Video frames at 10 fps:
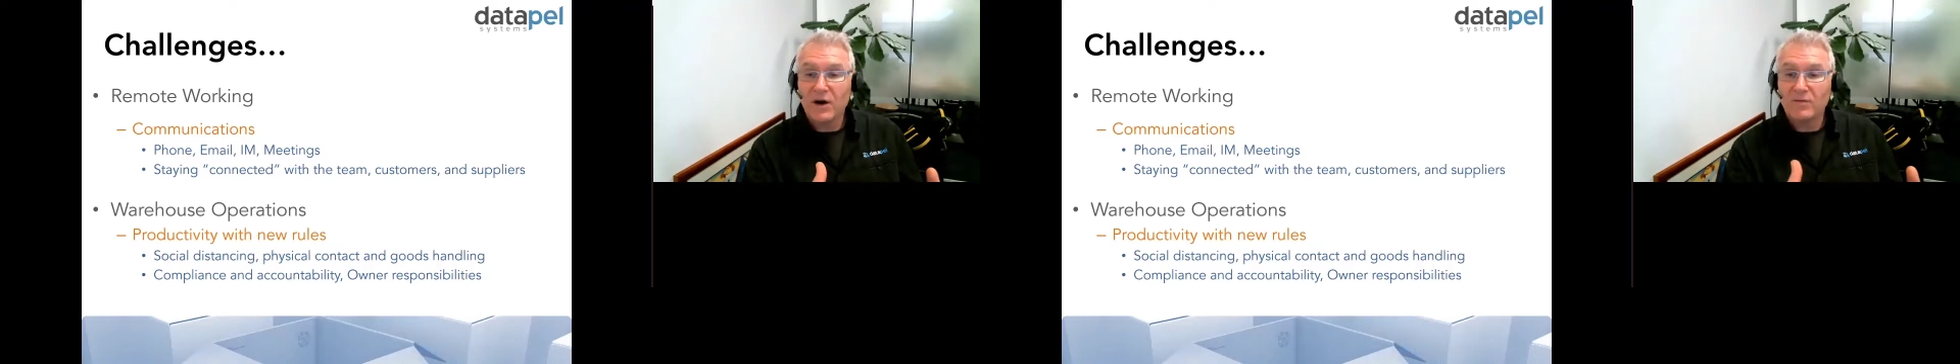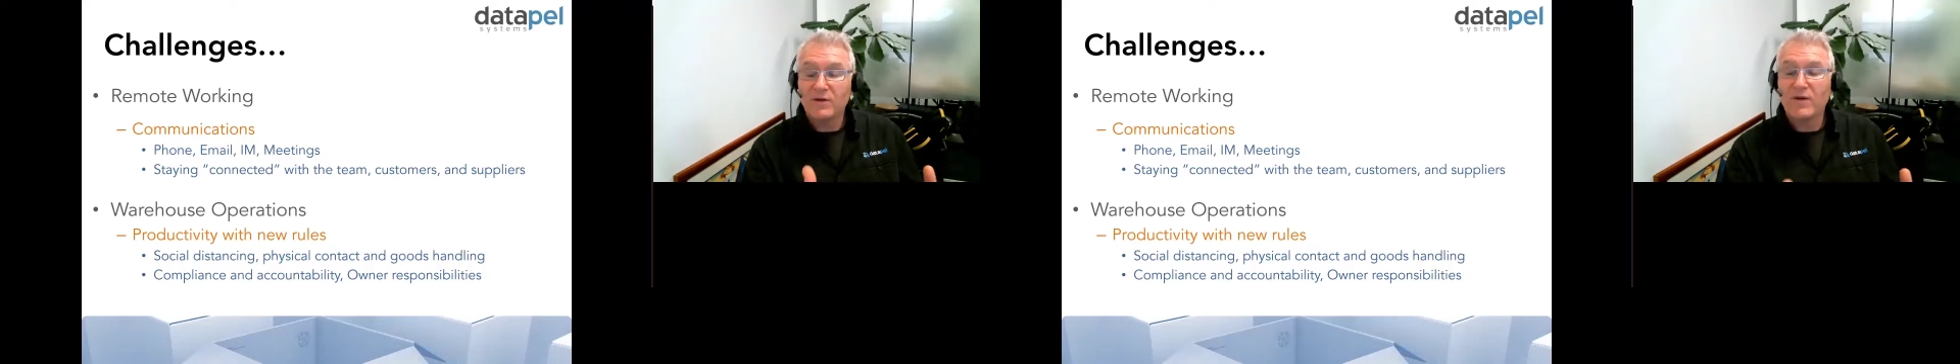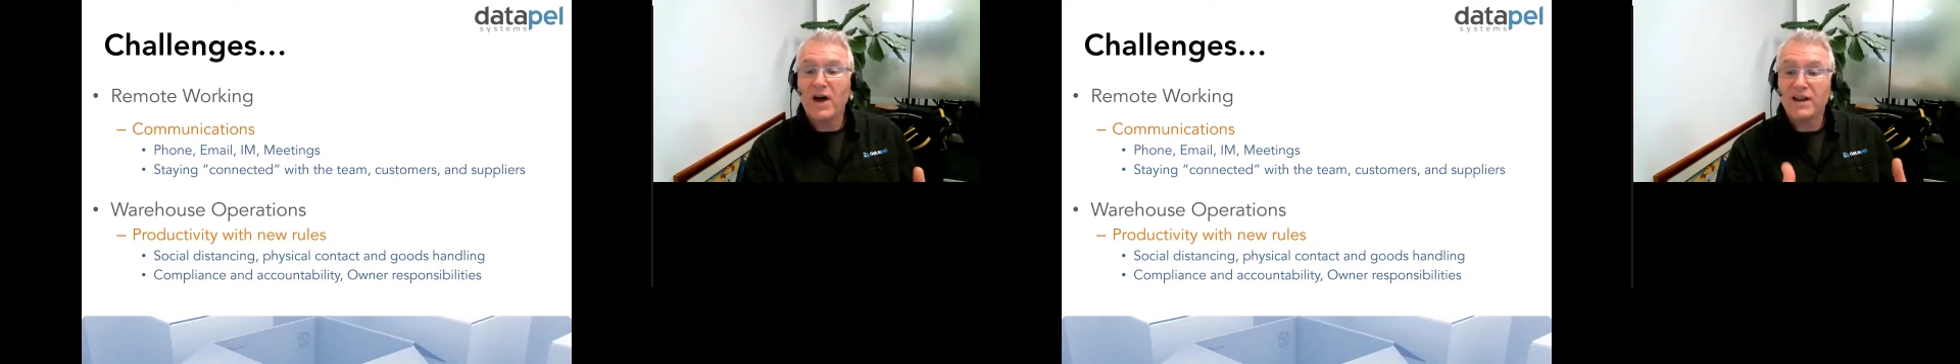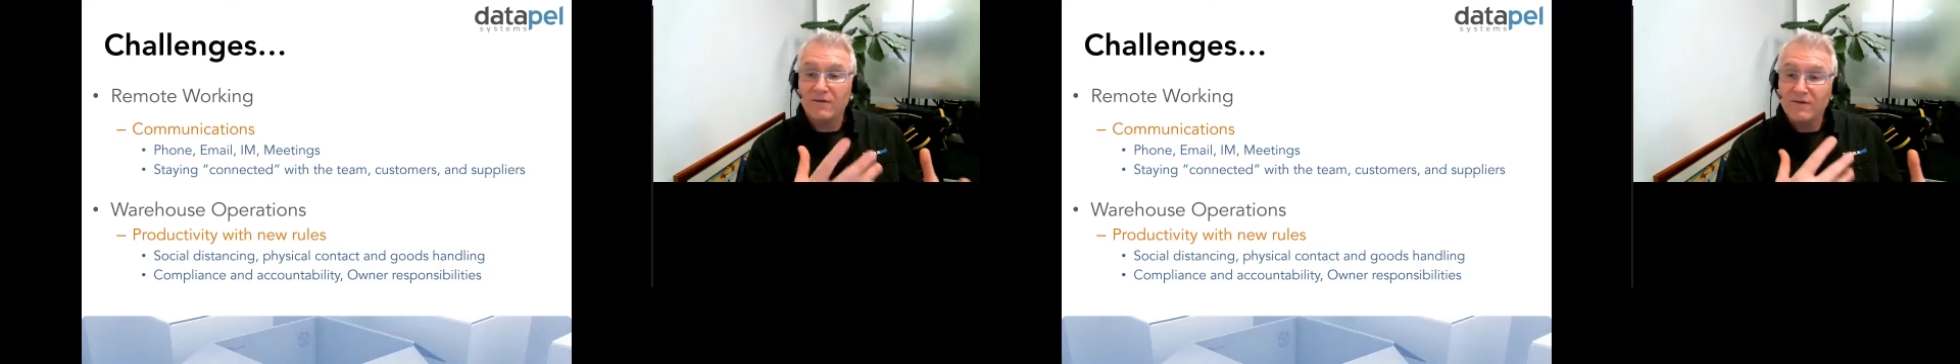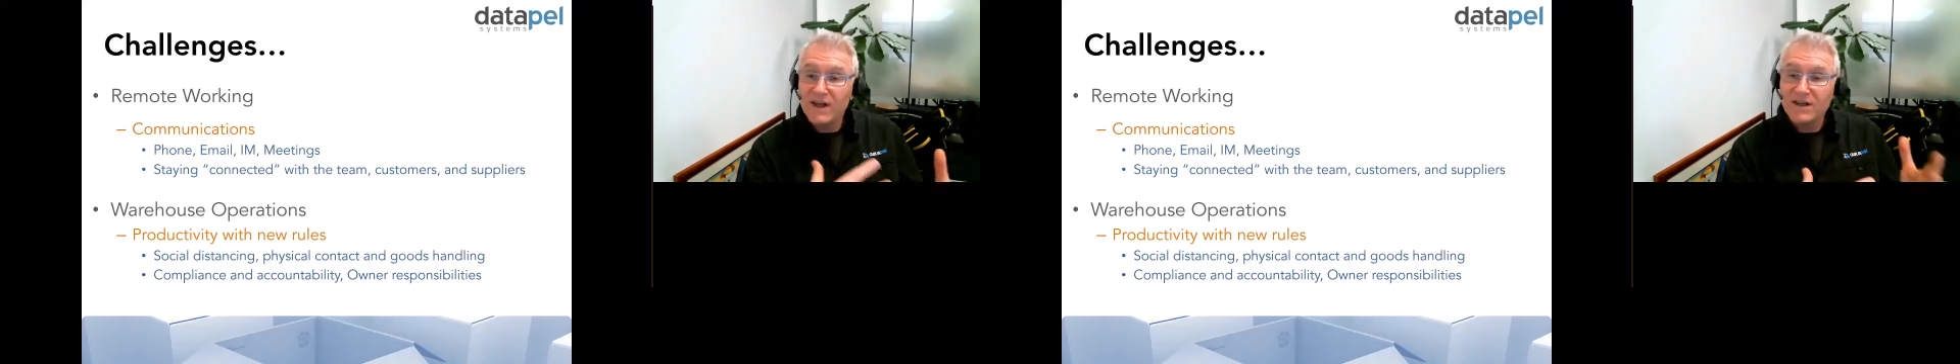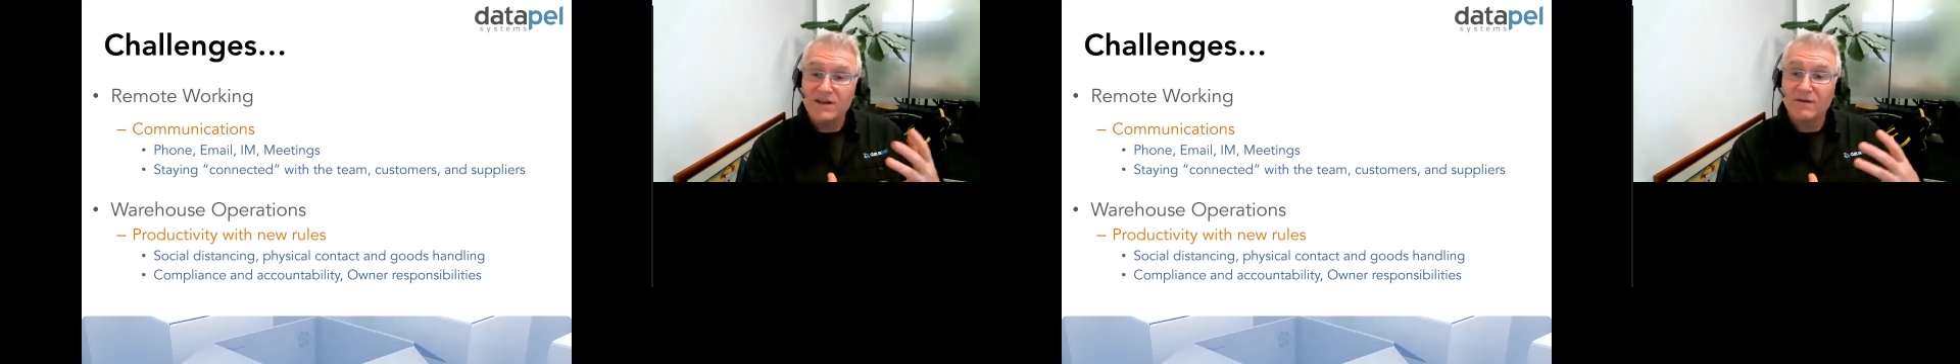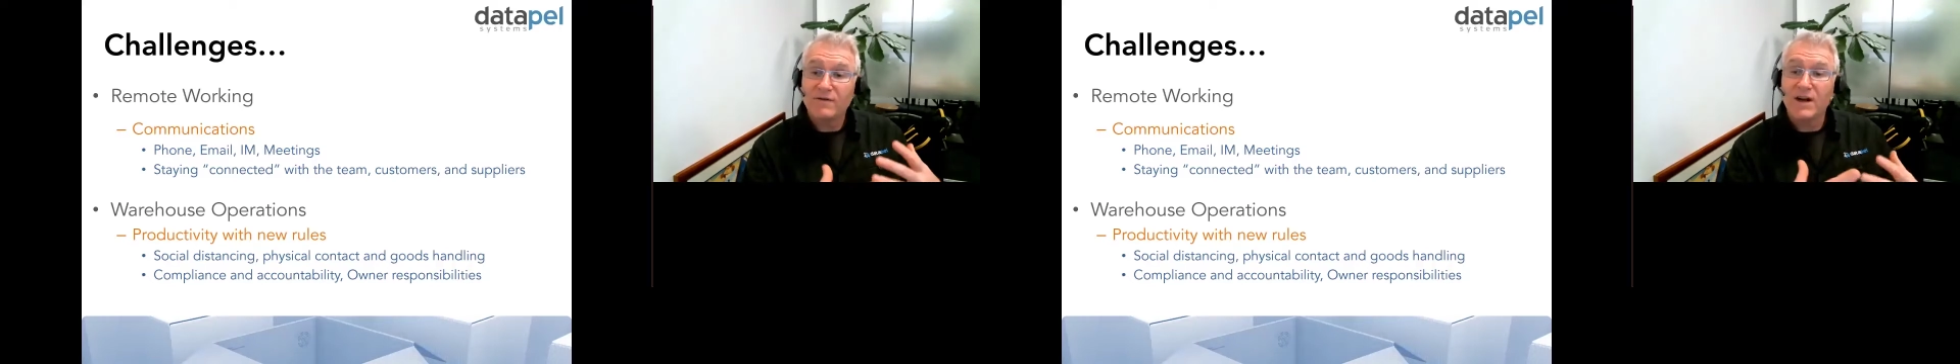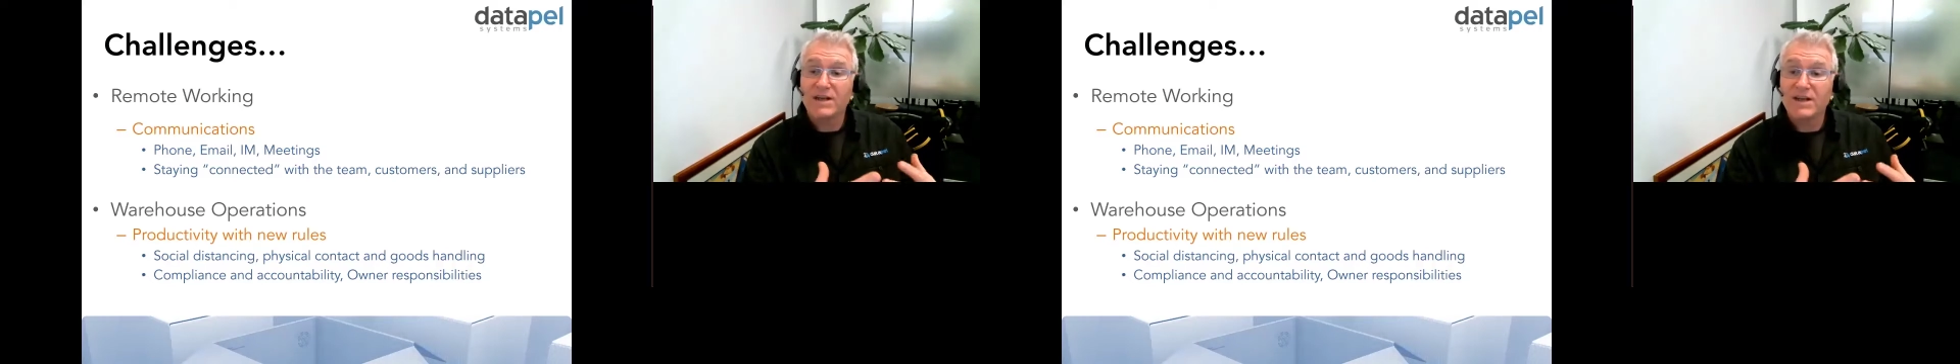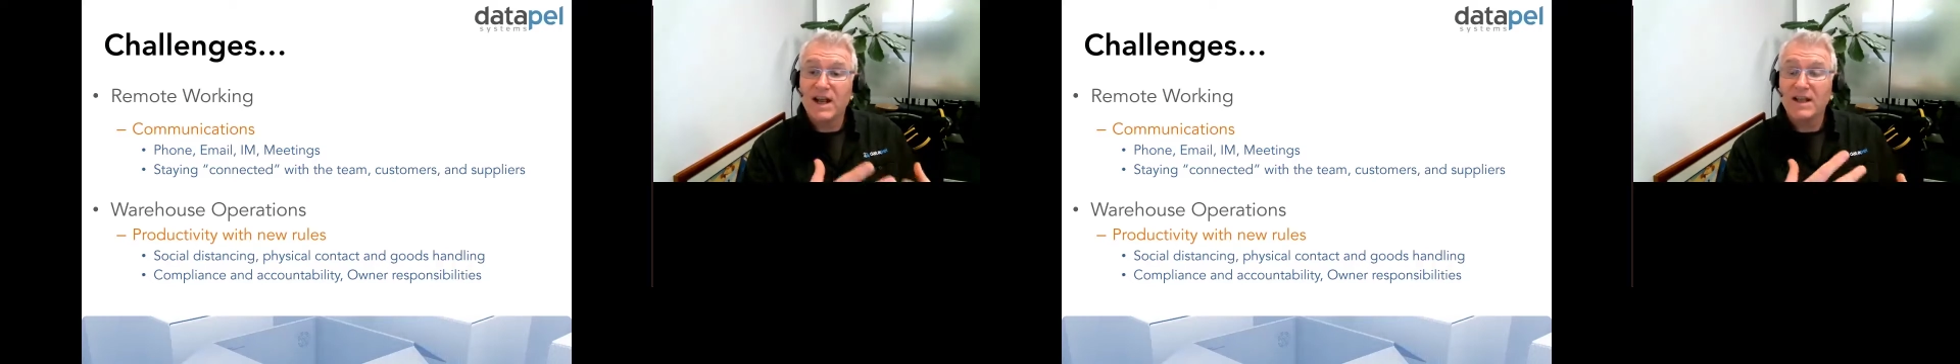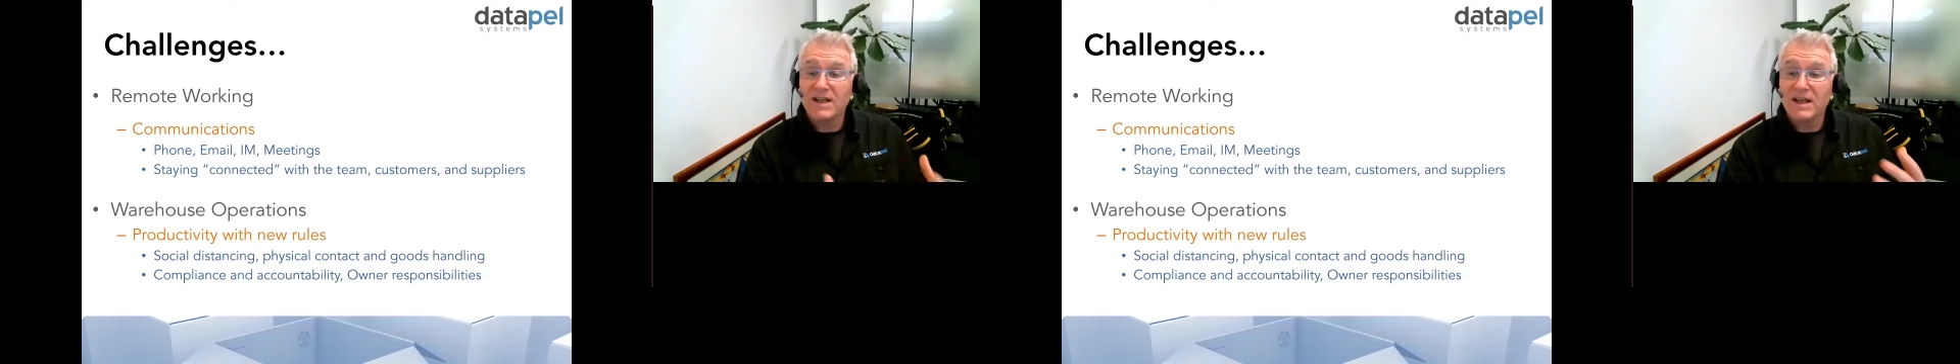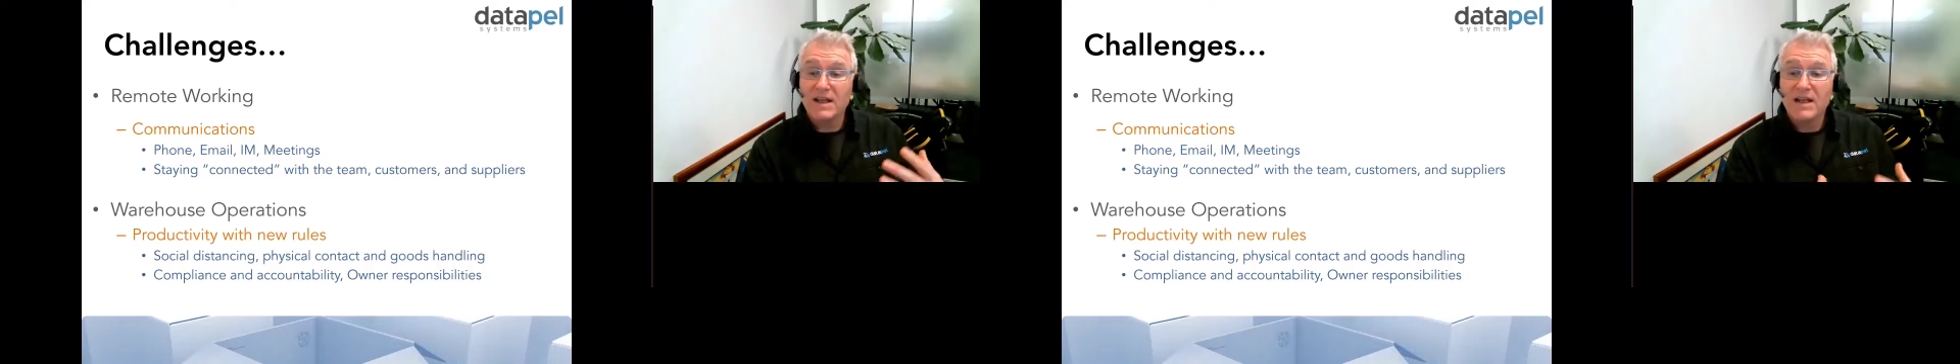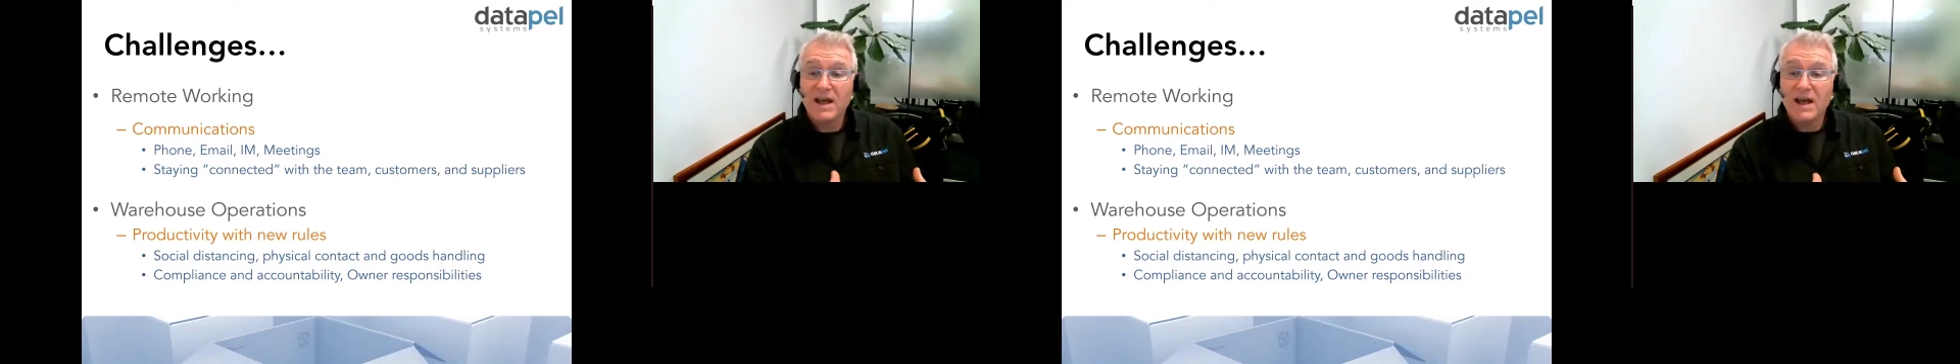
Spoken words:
of providing features and functionality